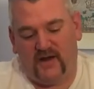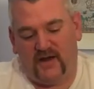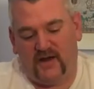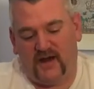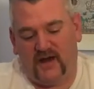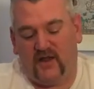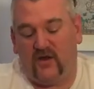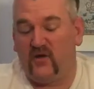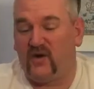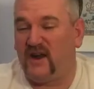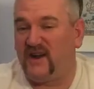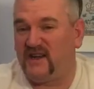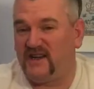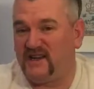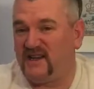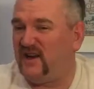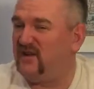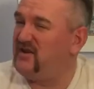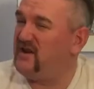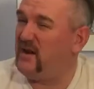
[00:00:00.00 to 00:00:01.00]
I'll already
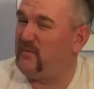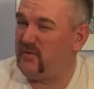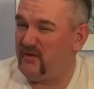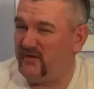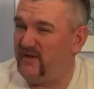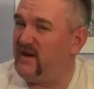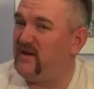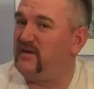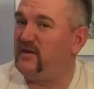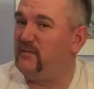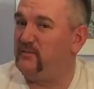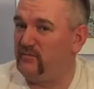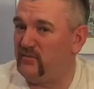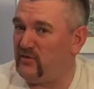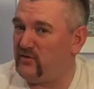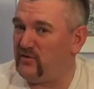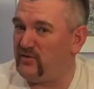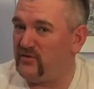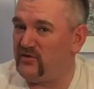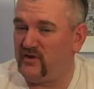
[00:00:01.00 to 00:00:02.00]
tell you I prefer them
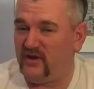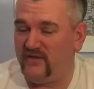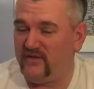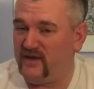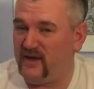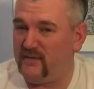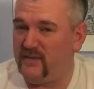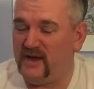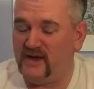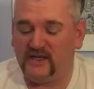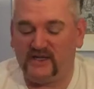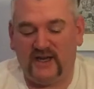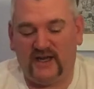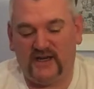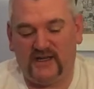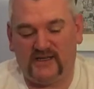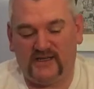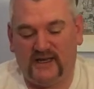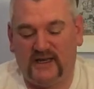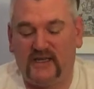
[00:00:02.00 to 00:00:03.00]
both, if that makes
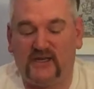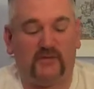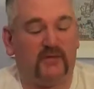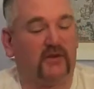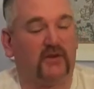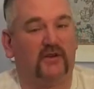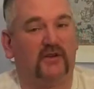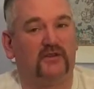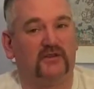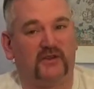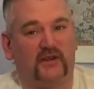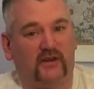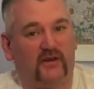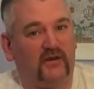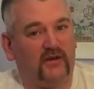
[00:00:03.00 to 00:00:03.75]
any sense, because